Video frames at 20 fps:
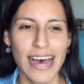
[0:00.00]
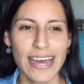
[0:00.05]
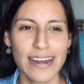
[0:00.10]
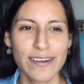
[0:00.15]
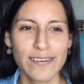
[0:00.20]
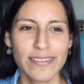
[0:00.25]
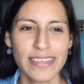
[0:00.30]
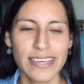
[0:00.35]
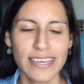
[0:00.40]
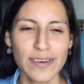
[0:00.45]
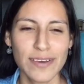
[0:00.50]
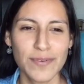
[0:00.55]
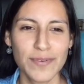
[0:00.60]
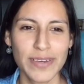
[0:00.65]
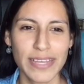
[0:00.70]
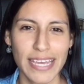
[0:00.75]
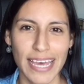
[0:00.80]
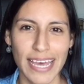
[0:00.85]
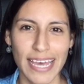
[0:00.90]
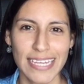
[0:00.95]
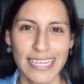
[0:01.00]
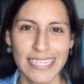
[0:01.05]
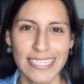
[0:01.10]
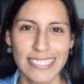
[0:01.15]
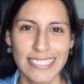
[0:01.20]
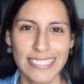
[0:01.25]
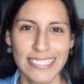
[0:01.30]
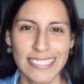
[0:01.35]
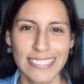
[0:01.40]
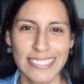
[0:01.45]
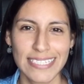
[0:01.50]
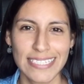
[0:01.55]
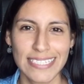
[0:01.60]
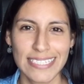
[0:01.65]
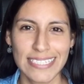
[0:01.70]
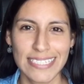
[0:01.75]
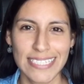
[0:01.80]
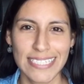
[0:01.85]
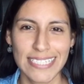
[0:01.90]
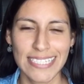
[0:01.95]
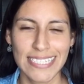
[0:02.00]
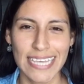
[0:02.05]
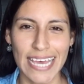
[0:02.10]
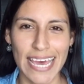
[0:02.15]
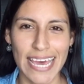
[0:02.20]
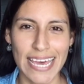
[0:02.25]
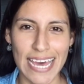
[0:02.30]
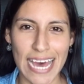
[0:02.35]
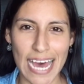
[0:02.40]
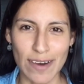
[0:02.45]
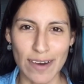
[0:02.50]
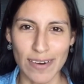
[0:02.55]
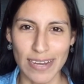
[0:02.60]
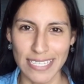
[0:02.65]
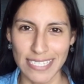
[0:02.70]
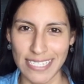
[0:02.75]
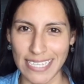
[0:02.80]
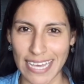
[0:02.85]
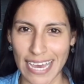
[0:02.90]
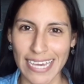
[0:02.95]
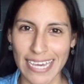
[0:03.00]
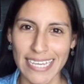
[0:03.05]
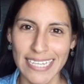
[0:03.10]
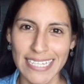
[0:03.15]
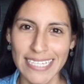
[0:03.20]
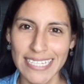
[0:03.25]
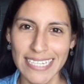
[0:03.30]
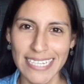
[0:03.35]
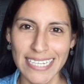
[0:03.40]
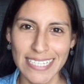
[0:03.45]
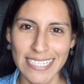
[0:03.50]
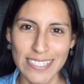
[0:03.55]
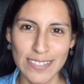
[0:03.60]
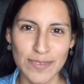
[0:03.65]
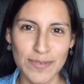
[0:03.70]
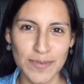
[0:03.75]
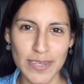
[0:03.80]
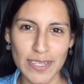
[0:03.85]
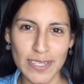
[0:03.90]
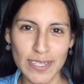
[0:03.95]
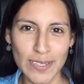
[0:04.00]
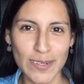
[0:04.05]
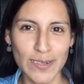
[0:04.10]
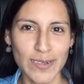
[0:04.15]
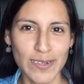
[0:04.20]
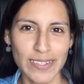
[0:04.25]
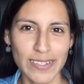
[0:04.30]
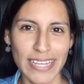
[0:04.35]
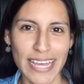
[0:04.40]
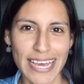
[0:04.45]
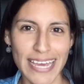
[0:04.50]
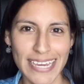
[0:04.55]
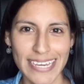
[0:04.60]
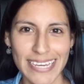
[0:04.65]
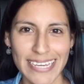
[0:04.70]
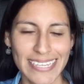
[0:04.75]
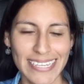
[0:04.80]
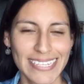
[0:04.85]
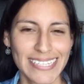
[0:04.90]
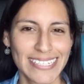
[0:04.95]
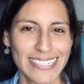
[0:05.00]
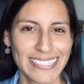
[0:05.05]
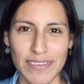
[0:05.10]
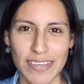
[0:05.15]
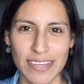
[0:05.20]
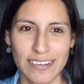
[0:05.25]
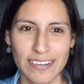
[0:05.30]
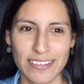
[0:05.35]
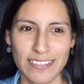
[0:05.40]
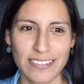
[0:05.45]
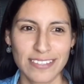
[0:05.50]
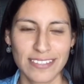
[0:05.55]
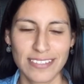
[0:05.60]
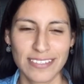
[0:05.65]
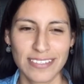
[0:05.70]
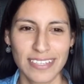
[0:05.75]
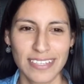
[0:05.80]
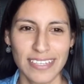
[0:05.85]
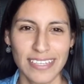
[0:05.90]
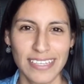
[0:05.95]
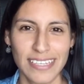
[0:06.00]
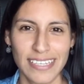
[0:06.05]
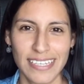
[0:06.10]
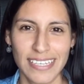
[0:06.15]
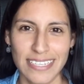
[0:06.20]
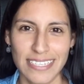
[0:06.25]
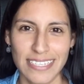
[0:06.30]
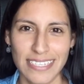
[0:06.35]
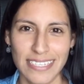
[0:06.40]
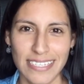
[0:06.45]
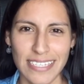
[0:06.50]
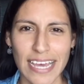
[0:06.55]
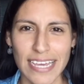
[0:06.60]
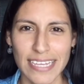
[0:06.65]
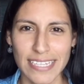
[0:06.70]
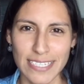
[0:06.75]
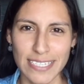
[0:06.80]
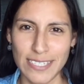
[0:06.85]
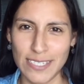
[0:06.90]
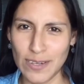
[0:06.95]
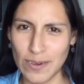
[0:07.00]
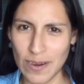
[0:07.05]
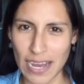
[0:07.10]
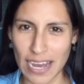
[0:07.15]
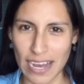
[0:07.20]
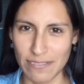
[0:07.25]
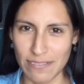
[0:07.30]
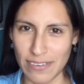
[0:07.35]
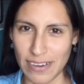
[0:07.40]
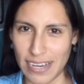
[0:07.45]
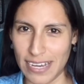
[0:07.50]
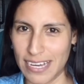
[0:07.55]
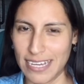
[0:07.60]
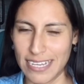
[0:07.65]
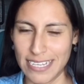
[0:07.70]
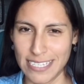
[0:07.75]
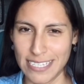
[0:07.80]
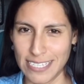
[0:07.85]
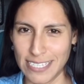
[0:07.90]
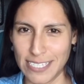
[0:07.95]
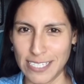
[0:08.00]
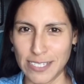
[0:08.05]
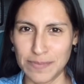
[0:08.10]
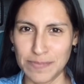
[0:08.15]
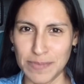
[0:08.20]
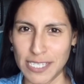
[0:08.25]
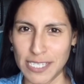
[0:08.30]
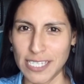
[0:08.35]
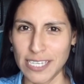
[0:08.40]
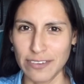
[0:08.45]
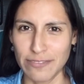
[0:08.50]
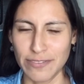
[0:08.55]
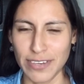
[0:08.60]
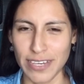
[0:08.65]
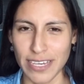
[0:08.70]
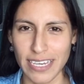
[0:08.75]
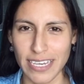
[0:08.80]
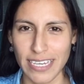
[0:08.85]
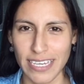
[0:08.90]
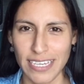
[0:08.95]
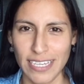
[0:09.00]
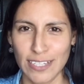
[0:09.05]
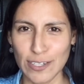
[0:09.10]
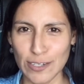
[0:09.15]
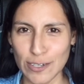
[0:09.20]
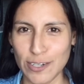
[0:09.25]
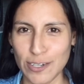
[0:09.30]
don't think we can say how a scientist will look like because scientists don't have a specific look.